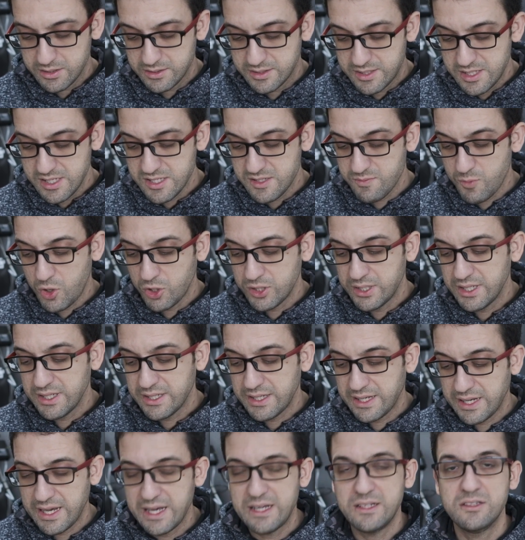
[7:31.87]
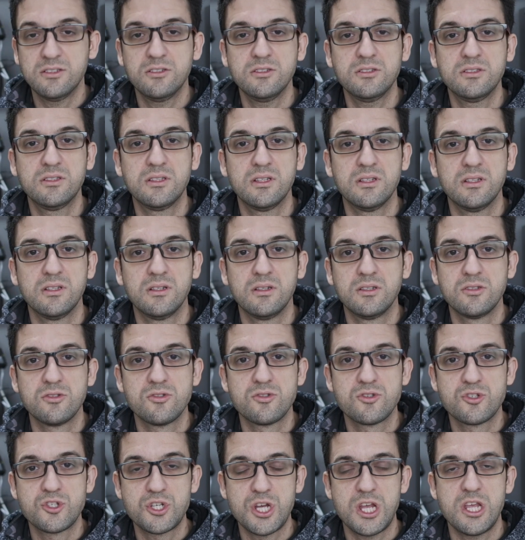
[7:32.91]
This model cannot
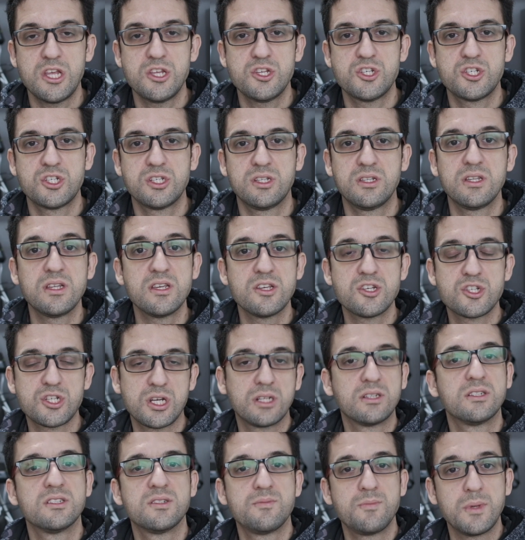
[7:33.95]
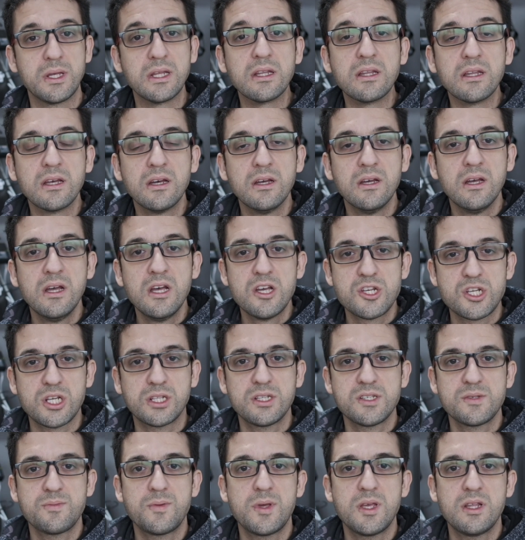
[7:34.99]
change the shutter speed.
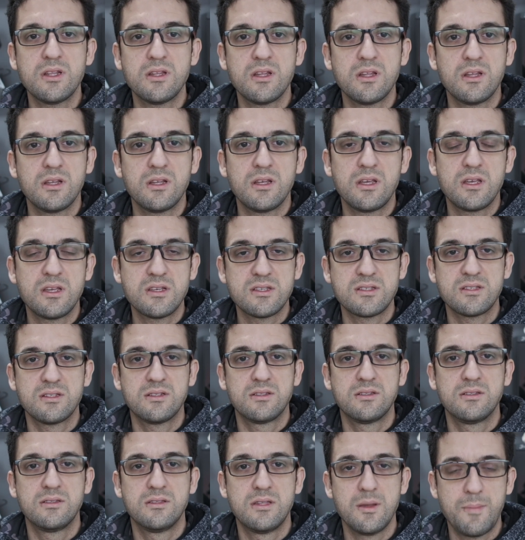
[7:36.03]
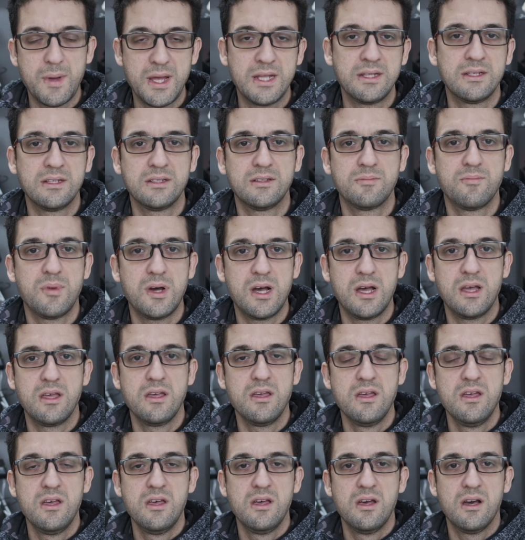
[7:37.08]
Shutter speed is dependent by
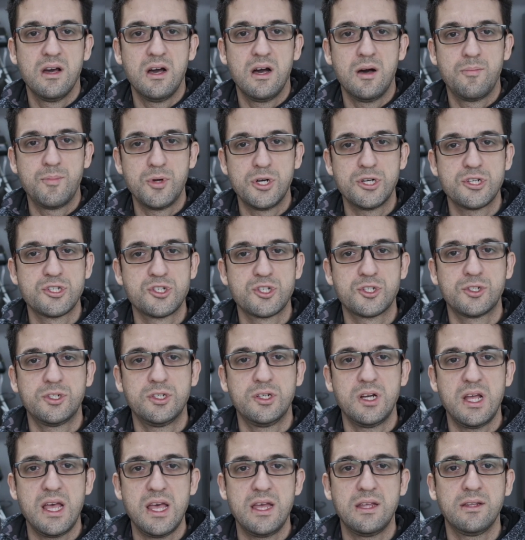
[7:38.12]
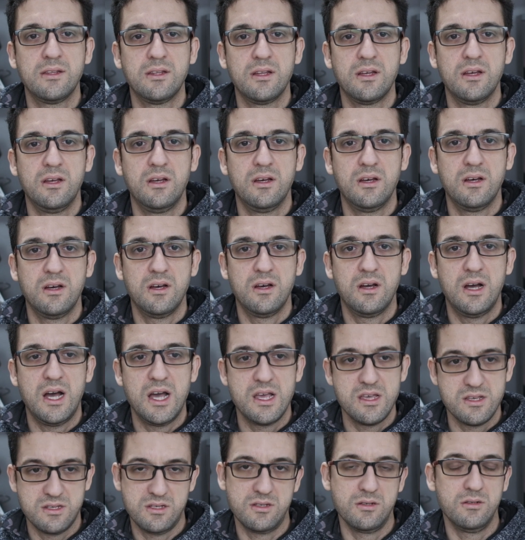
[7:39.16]
aperture and
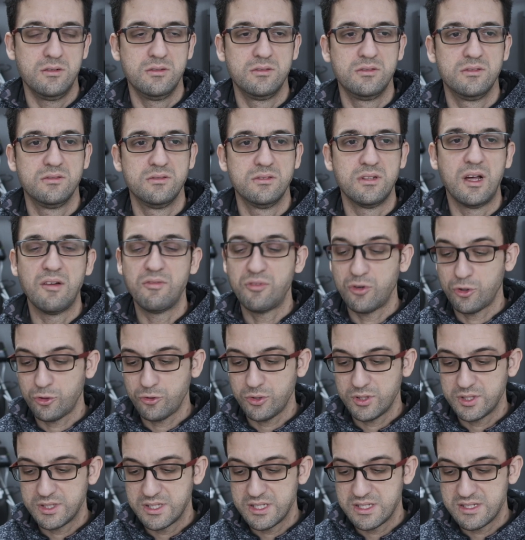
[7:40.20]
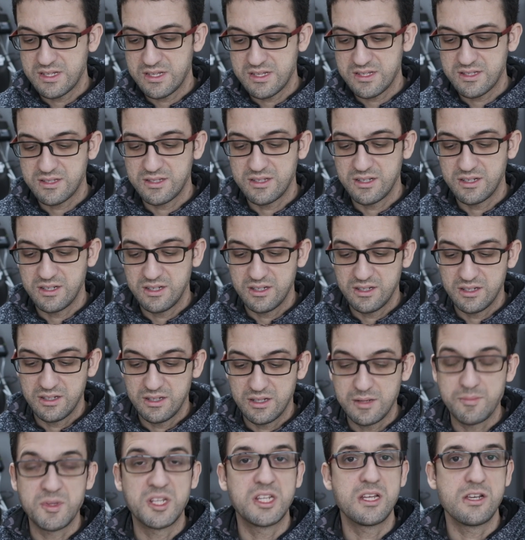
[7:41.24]
ISO. Unfortunately, this is the
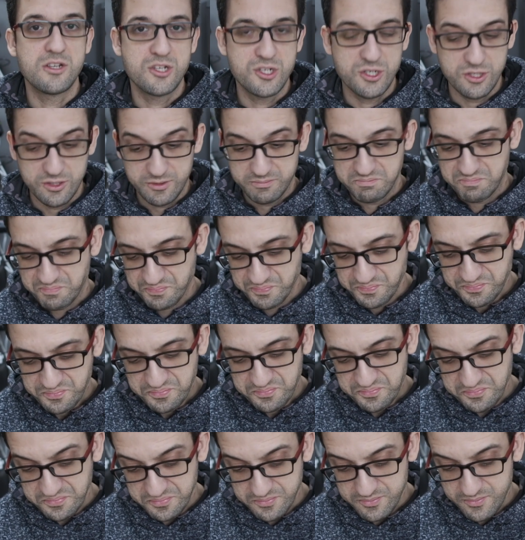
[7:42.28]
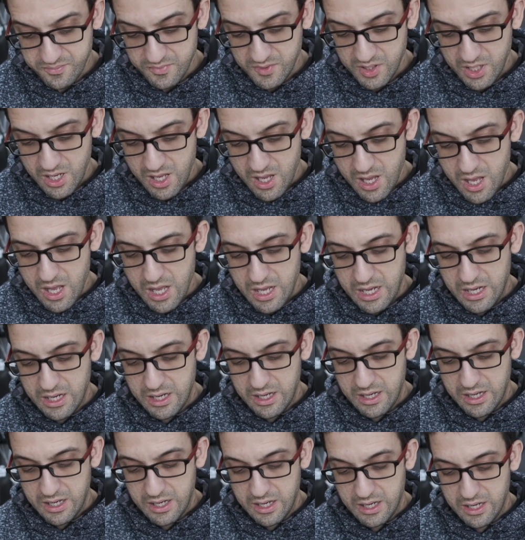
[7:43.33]
limitation.
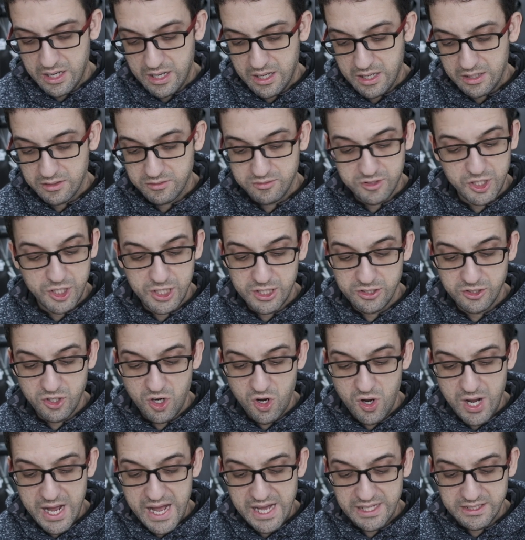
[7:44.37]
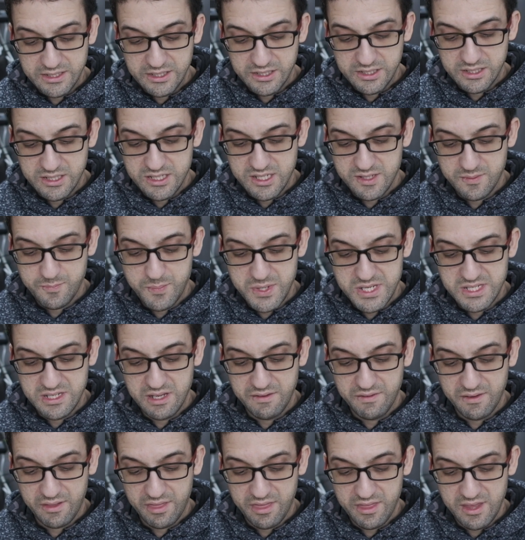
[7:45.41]
There are no other
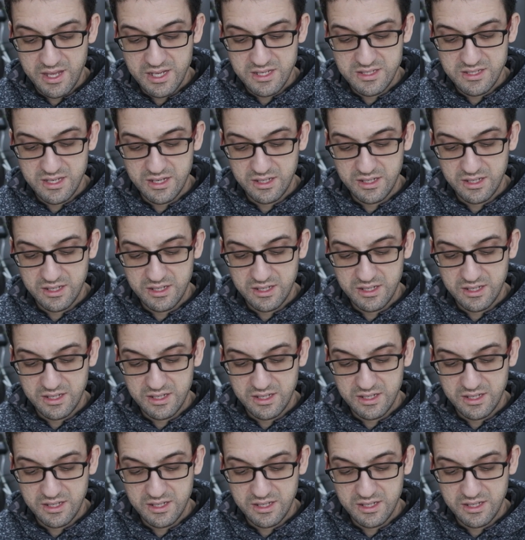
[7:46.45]
specific things